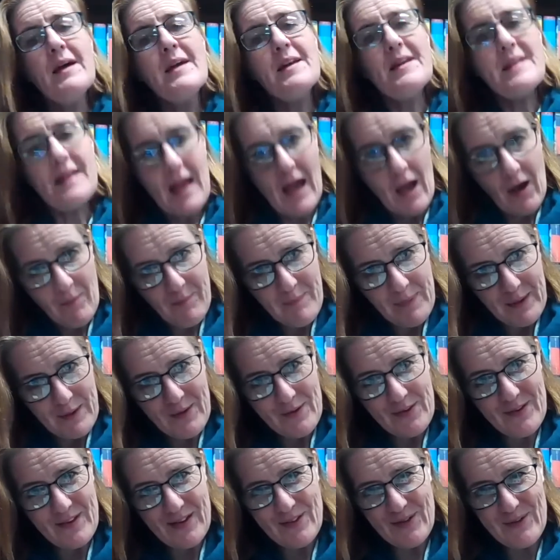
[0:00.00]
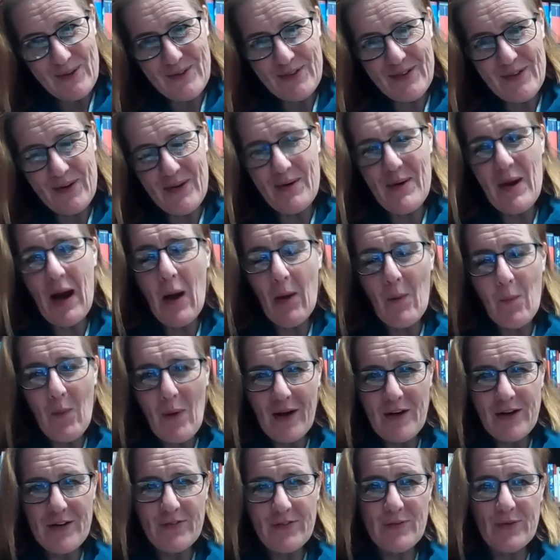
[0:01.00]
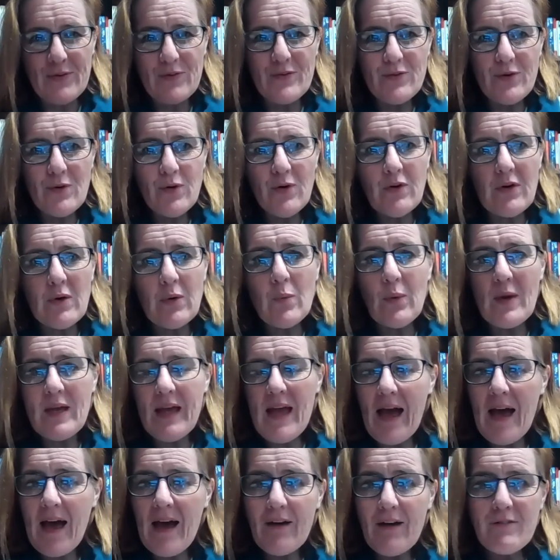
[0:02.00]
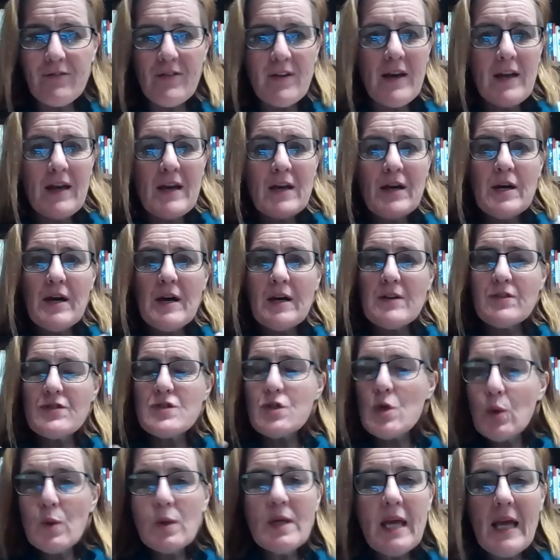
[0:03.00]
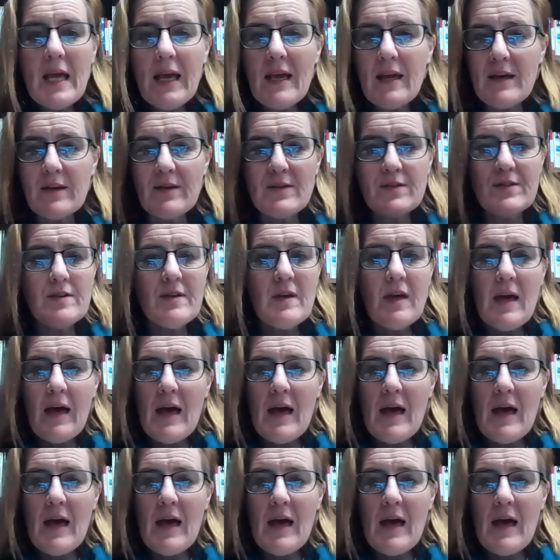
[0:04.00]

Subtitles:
Now, because it's also a wonderful story, we have two kings